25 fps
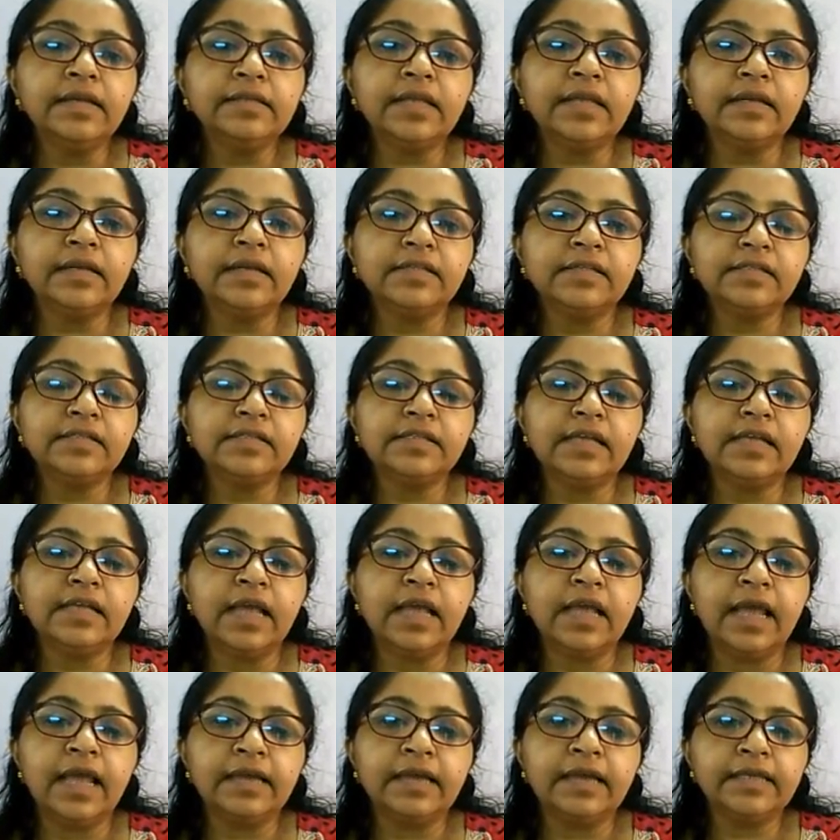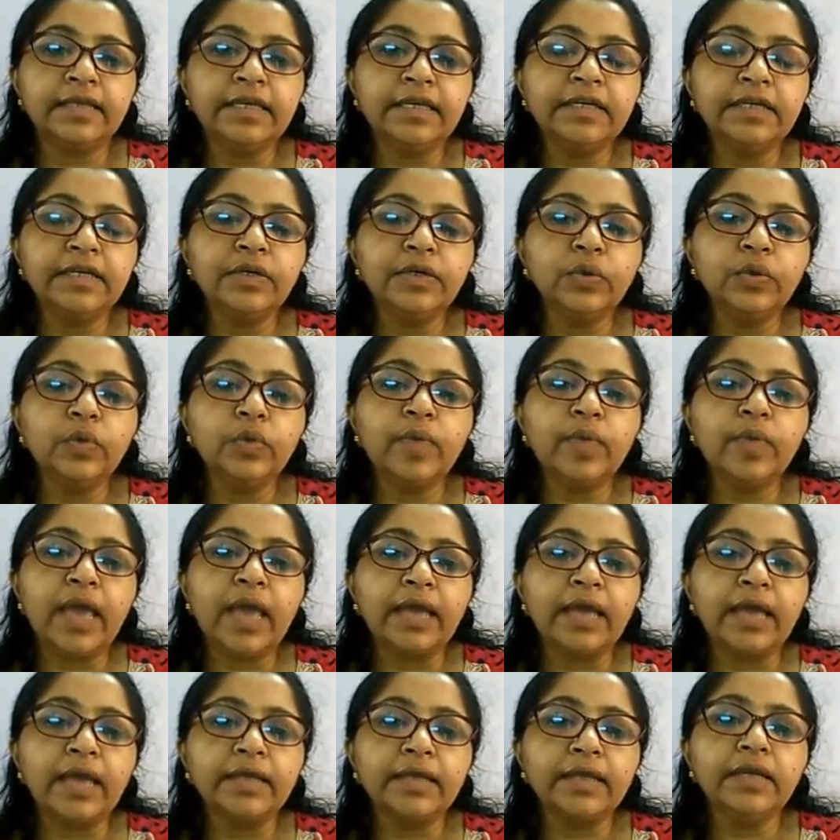that is alkene group.
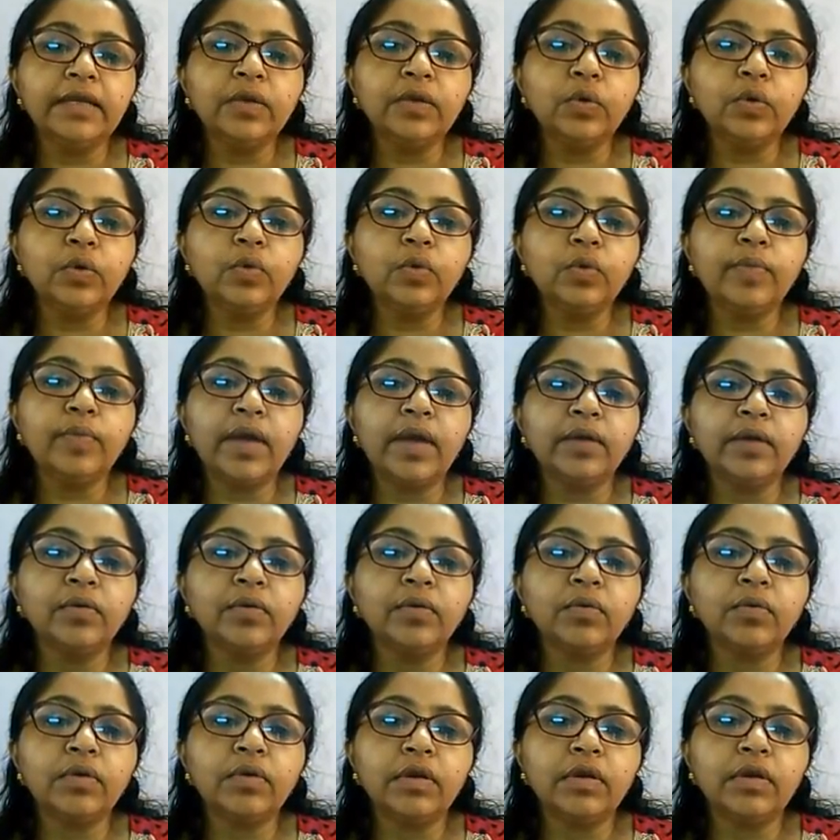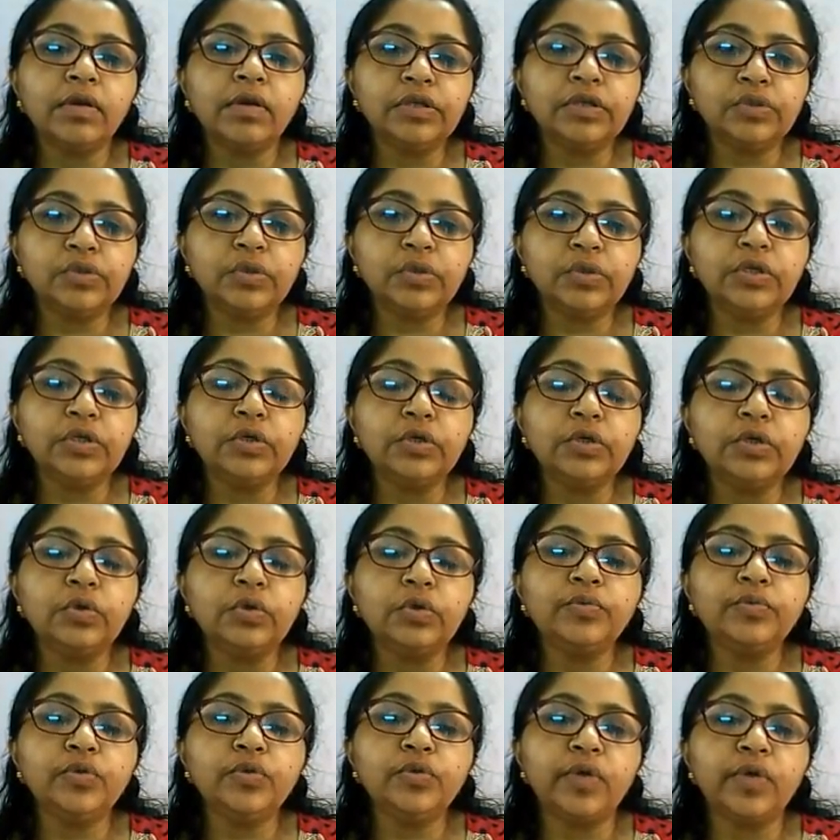Alkene group and ketonic
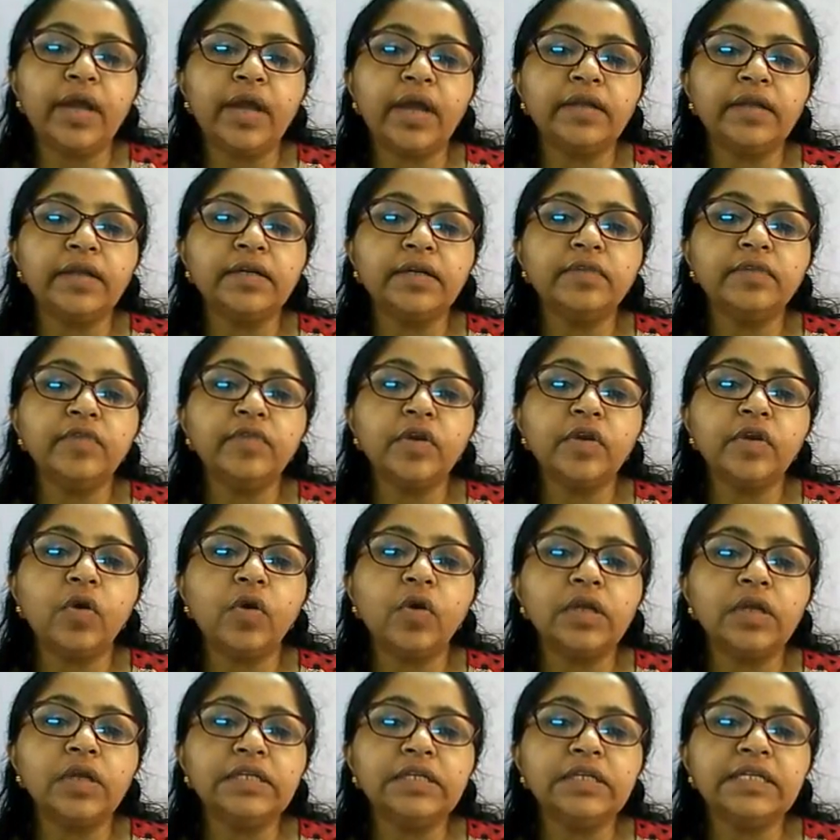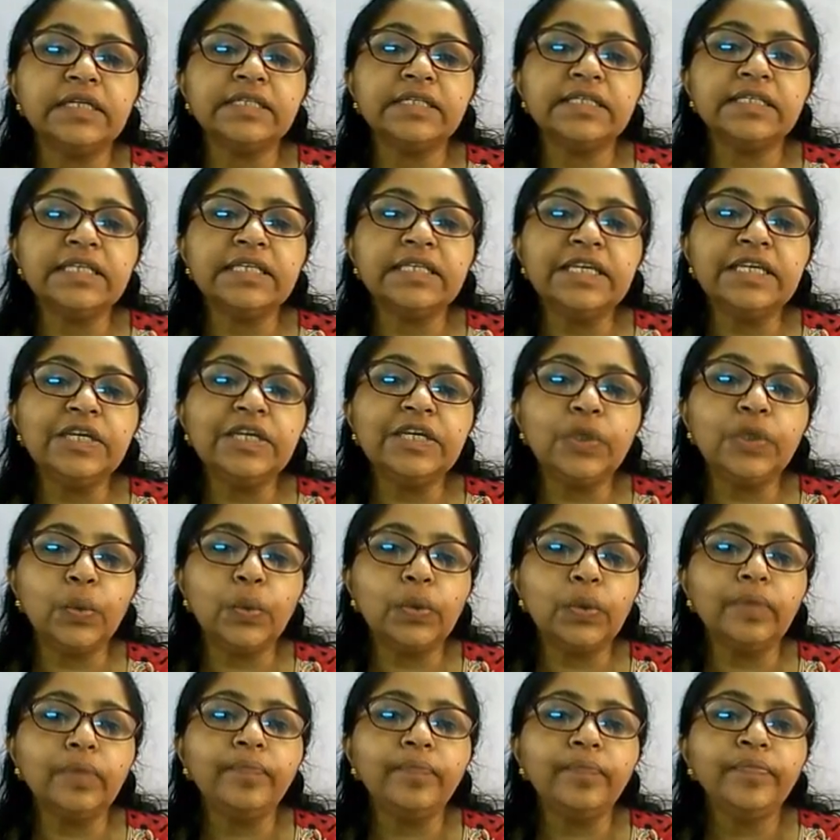group together we call it as
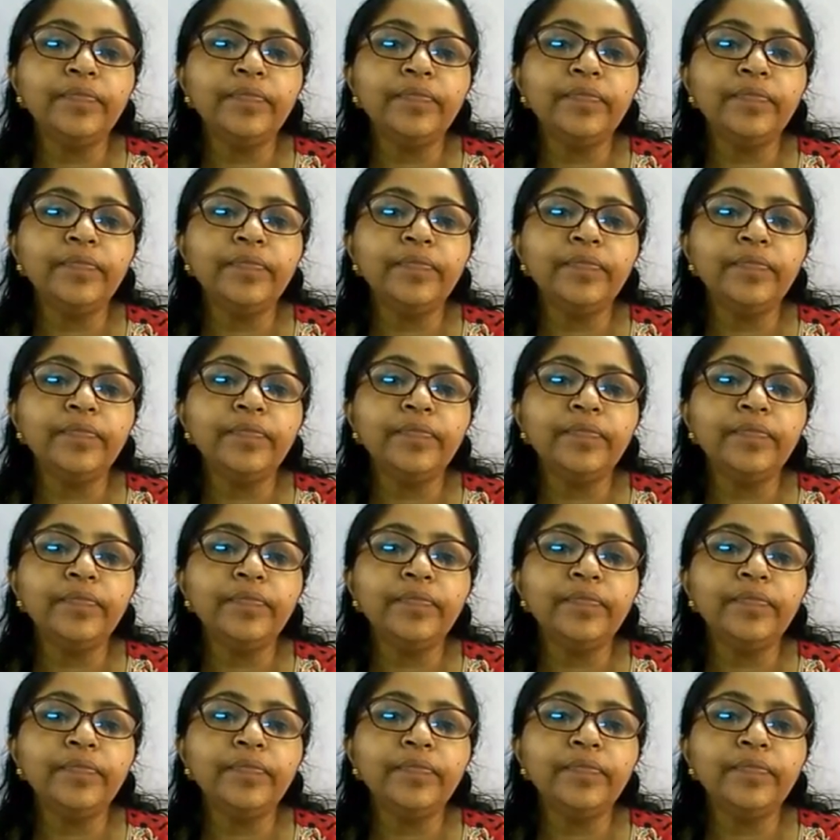enone.